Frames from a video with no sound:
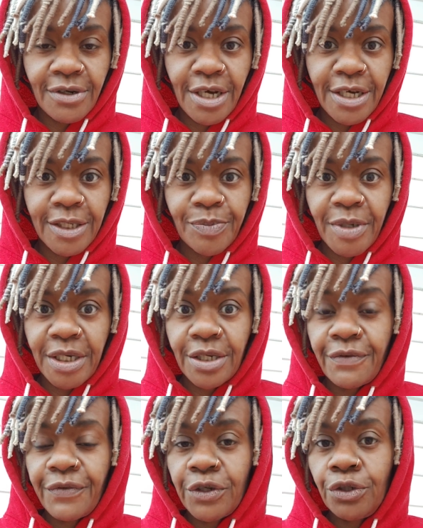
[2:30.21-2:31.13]
the aspect
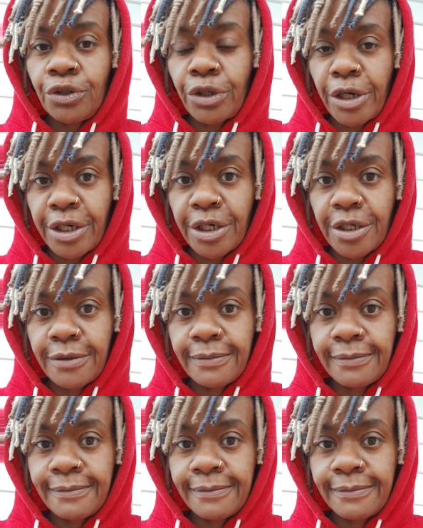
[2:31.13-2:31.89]
of the daughter.